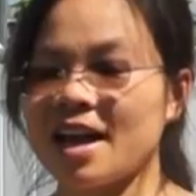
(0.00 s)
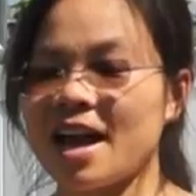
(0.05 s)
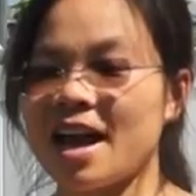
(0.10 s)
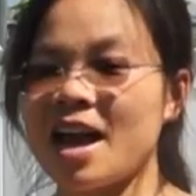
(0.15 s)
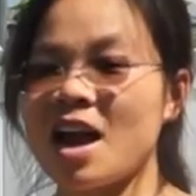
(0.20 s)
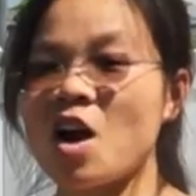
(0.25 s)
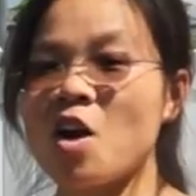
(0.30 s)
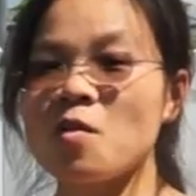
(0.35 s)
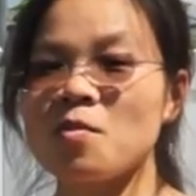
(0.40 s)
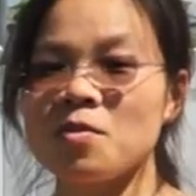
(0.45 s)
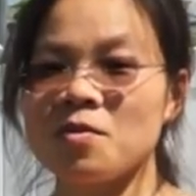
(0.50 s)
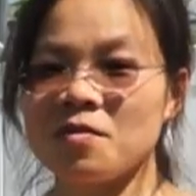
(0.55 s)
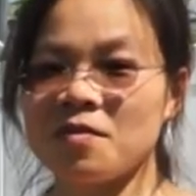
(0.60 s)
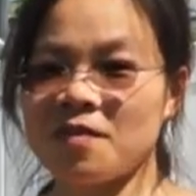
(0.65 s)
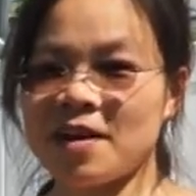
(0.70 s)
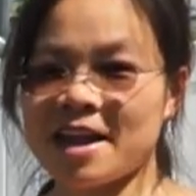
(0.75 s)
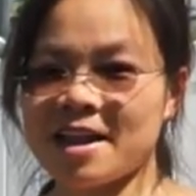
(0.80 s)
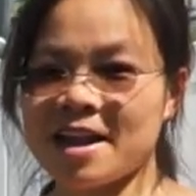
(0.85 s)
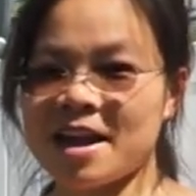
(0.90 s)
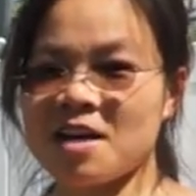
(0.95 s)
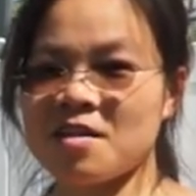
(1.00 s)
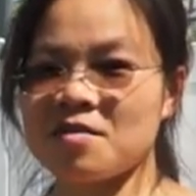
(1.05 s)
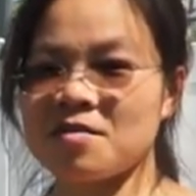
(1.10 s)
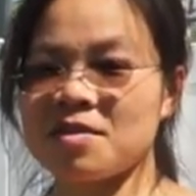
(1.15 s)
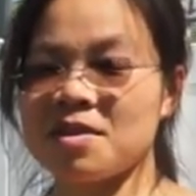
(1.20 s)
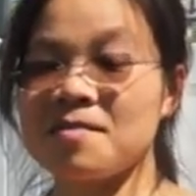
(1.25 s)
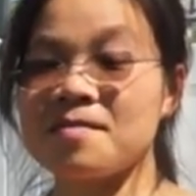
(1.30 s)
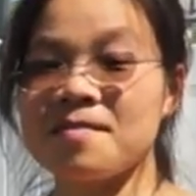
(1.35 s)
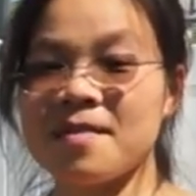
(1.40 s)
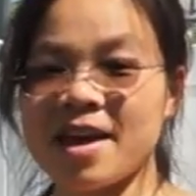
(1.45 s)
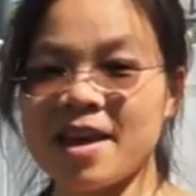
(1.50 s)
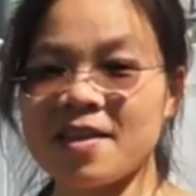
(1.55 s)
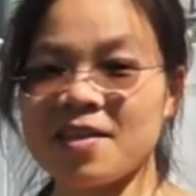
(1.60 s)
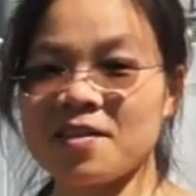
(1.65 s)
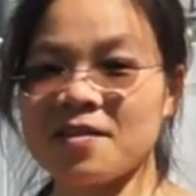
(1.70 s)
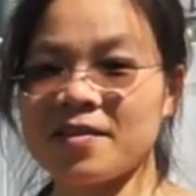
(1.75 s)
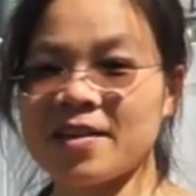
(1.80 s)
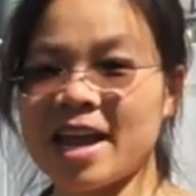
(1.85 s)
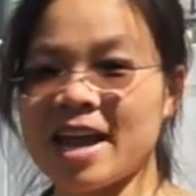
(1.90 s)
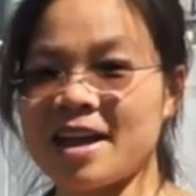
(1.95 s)
I hope you find out the
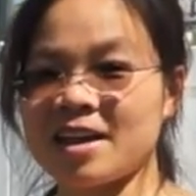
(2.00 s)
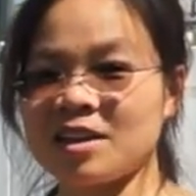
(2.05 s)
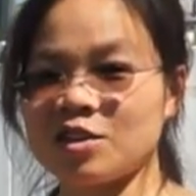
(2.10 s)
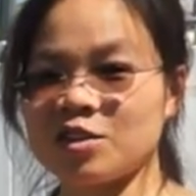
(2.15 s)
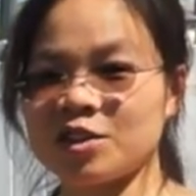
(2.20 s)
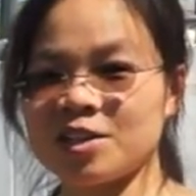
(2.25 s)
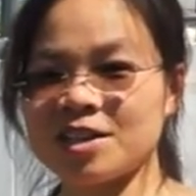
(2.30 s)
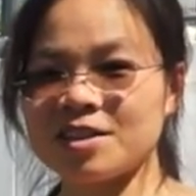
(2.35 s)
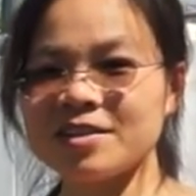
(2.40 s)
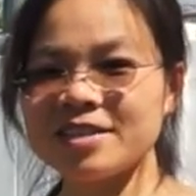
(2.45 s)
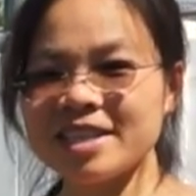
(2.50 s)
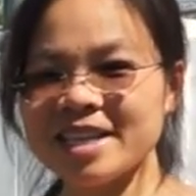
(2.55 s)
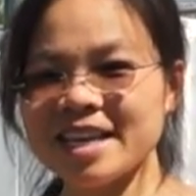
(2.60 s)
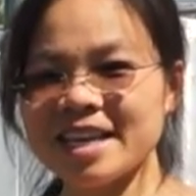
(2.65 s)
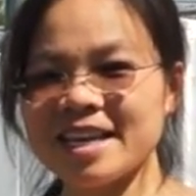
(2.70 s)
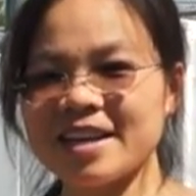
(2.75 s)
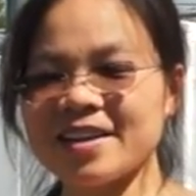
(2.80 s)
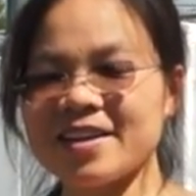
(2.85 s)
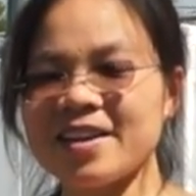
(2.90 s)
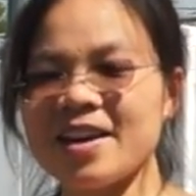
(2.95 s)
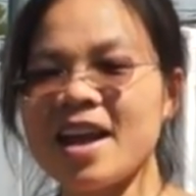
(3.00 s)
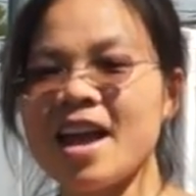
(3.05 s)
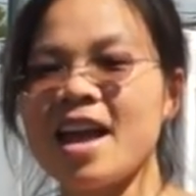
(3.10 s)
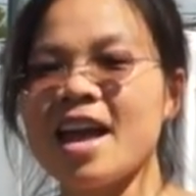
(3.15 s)
method I introduced here